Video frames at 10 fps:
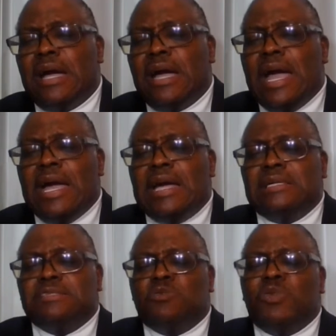
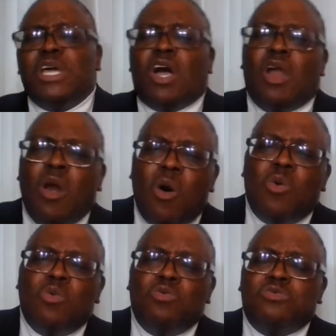as we
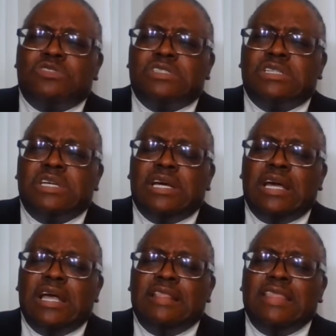close
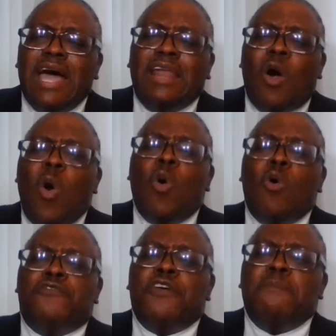that
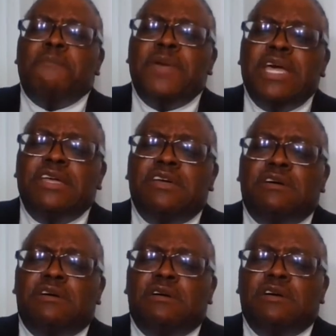old
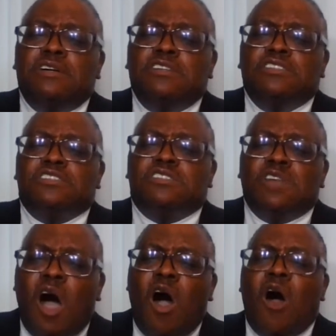familiar
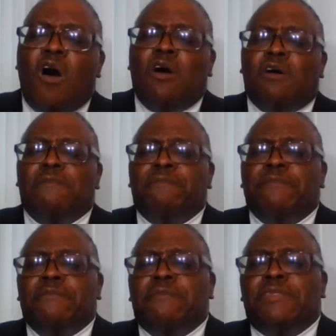song
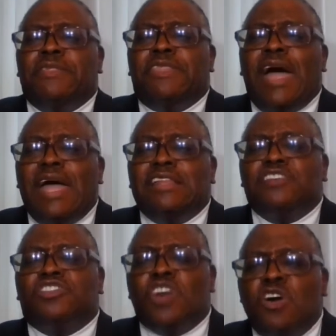that
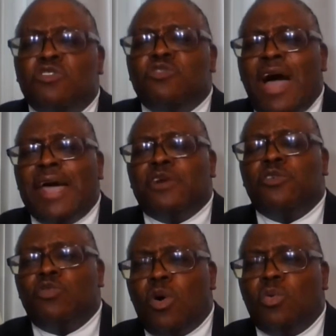the
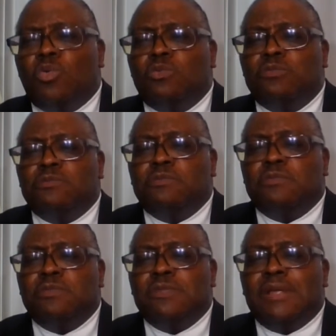songwriter wrote
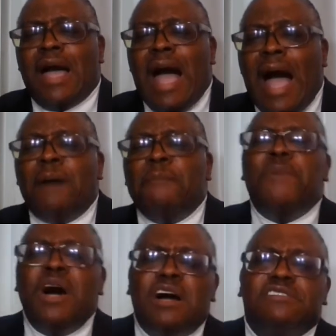I
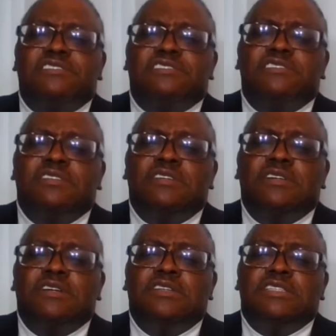must
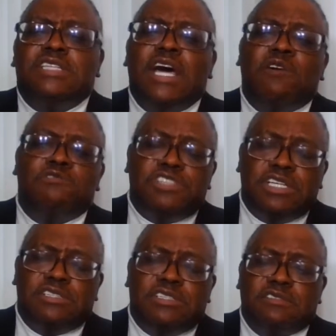tell
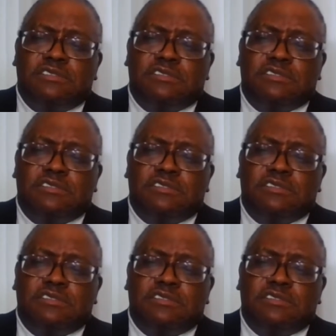Jesus.